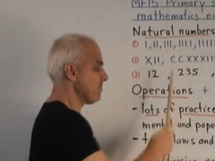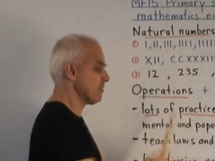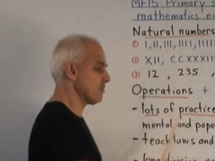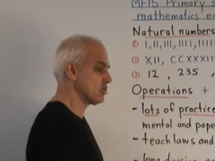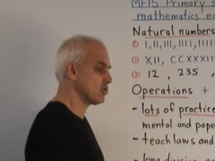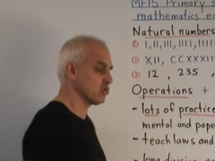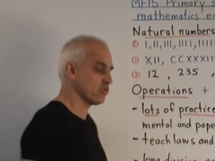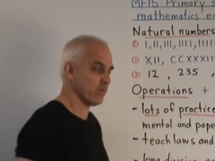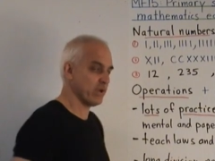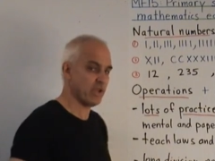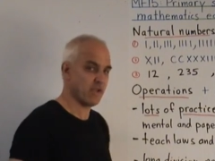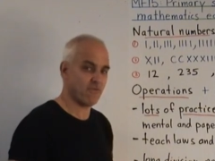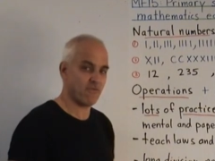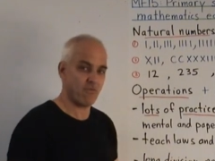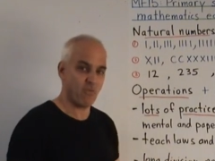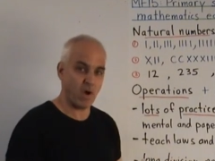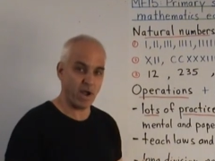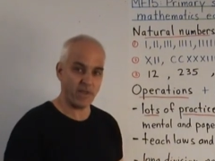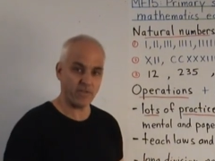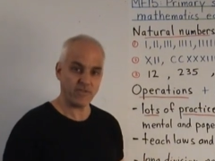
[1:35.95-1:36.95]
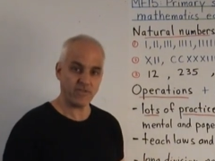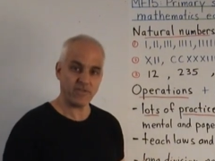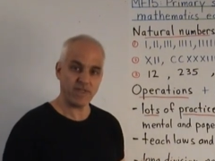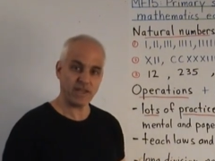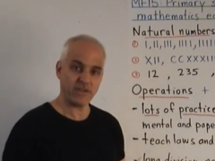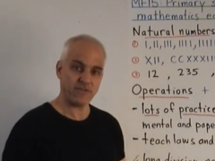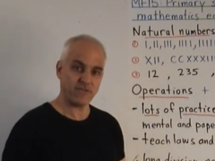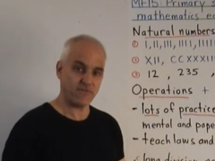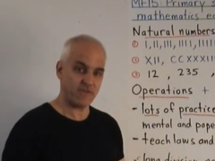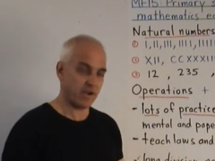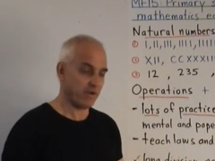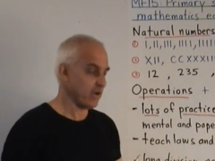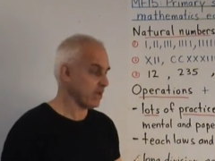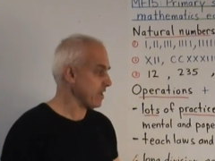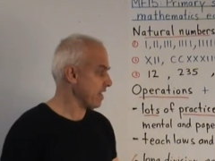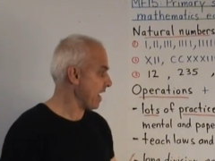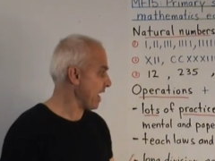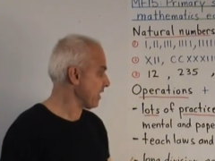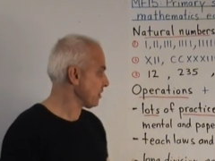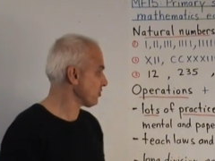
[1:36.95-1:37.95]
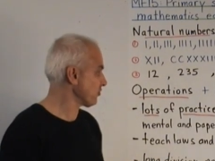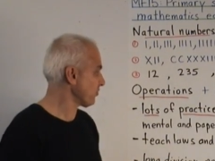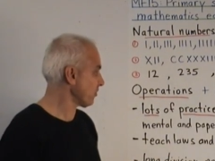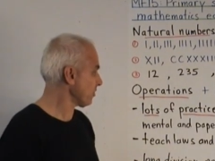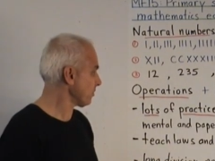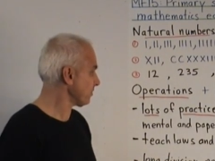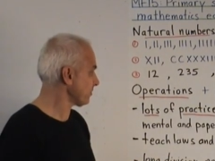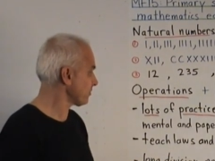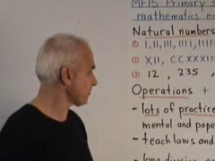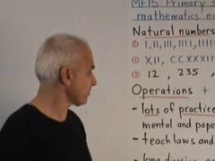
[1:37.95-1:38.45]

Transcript: string of ones. That's very natural.